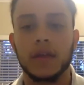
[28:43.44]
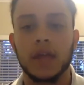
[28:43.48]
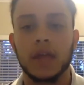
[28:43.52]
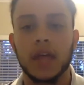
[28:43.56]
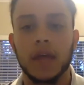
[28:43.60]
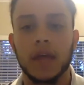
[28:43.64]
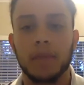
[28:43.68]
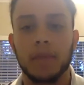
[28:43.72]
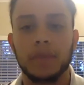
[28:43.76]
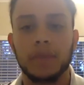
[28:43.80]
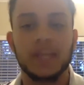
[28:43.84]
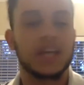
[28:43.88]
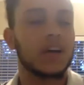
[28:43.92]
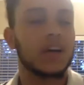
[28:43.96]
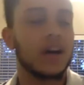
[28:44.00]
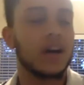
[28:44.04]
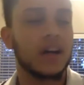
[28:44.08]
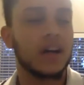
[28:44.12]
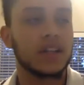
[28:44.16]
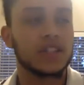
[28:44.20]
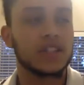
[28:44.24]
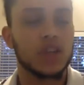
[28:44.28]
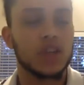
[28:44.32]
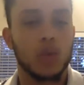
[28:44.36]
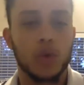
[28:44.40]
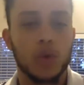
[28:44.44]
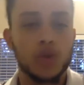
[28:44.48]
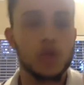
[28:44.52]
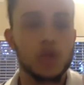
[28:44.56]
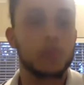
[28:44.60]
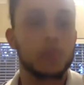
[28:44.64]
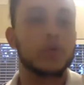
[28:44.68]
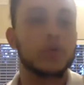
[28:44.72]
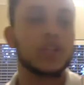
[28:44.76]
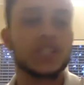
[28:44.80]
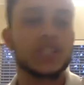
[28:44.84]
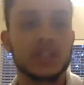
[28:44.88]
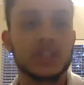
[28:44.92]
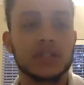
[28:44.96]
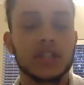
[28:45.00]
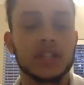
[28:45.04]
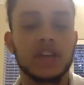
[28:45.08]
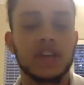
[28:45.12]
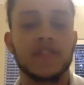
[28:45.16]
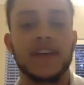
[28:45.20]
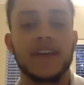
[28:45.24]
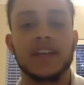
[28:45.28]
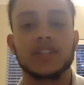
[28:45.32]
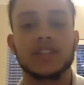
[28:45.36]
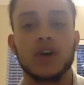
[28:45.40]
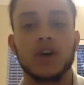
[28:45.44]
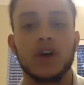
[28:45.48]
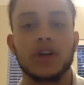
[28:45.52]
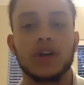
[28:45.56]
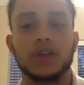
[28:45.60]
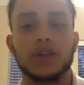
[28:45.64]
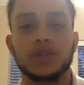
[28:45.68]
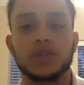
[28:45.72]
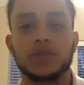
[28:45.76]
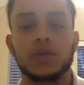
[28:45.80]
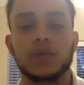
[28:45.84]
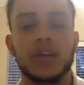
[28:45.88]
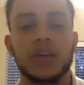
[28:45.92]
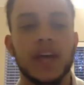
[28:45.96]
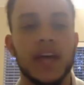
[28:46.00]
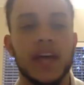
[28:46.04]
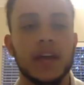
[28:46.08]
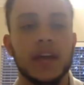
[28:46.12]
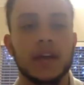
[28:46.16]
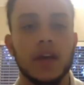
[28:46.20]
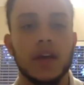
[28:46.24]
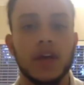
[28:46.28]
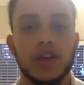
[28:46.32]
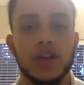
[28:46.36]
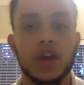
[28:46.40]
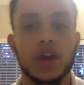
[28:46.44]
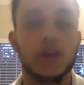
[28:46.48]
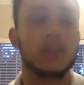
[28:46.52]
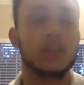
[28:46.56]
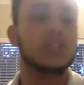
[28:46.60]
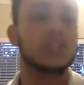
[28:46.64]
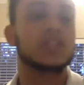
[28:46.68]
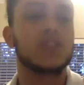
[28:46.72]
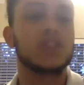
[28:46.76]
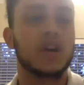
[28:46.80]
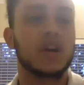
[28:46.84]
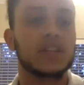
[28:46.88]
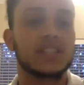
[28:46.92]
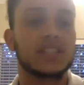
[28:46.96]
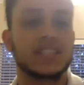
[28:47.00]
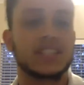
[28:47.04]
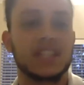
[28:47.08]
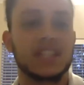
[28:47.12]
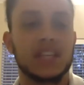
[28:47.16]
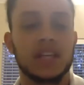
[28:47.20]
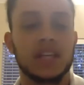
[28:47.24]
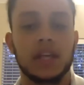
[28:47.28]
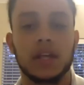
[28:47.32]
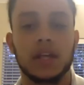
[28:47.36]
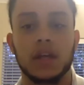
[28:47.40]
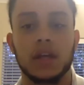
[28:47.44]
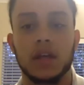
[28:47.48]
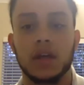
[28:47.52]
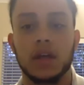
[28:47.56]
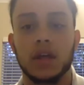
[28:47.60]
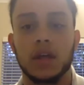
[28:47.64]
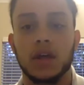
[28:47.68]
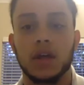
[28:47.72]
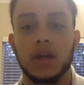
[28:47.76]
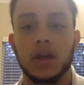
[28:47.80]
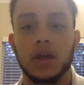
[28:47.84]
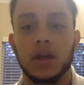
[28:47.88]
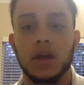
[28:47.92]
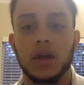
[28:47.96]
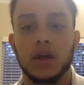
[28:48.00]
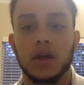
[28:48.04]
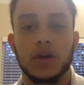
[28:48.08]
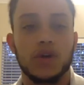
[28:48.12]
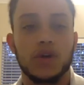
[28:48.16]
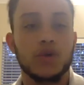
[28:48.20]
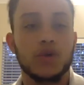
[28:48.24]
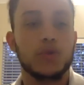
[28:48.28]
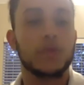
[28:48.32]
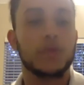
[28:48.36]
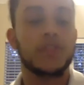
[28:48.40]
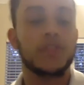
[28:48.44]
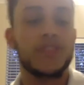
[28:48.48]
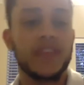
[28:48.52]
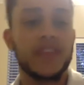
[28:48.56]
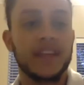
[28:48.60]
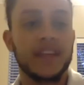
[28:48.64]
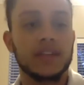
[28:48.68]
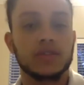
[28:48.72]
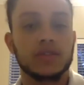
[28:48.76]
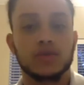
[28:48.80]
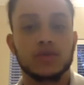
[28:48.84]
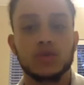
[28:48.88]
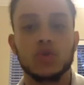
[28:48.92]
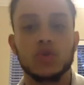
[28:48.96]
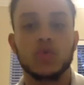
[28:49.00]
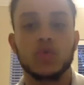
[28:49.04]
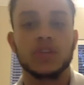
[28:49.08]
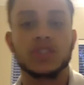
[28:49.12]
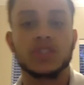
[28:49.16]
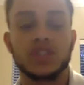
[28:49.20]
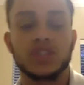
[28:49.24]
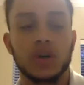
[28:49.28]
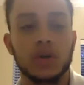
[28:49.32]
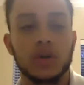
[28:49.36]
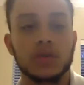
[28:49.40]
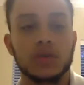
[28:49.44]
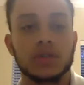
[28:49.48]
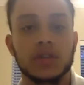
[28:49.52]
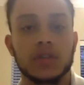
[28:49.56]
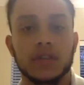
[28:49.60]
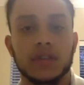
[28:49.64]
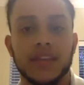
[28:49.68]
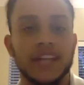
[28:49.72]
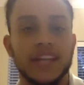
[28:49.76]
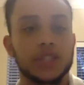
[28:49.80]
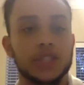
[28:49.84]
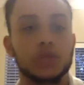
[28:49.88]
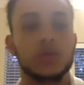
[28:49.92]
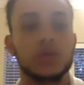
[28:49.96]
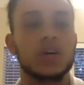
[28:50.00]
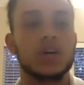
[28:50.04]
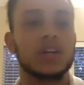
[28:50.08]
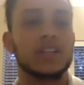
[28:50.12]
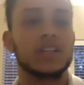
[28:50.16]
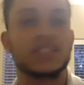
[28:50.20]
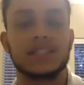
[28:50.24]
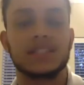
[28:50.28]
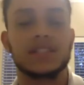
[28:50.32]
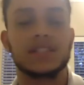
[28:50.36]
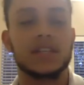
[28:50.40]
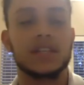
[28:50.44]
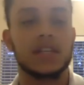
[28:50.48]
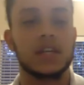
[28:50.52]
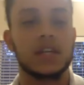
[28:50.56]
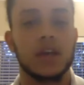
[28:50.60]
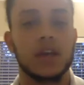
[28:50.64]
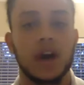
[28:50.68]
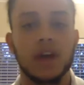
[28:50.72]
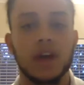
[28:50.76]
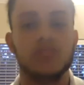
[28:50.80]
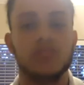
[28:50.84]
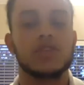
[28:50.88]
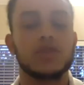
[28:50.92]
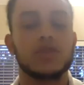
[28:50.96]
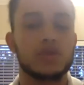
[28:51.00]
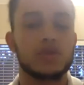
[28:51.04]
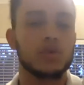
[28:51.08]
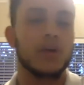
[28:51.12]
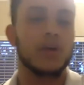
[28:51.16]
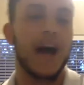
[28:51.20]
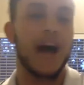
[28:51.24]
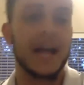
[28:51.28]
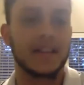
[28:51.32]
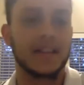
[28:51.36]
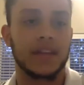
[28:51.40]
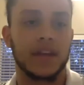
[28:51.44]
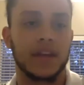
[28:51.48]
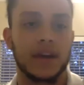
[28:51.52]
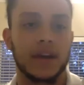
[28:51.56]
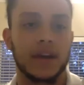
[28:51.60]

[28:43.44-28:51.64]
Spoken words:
Because when you push yourself as hard as you can, you're going to start seeing new things, new results that you couldn't see until you got there.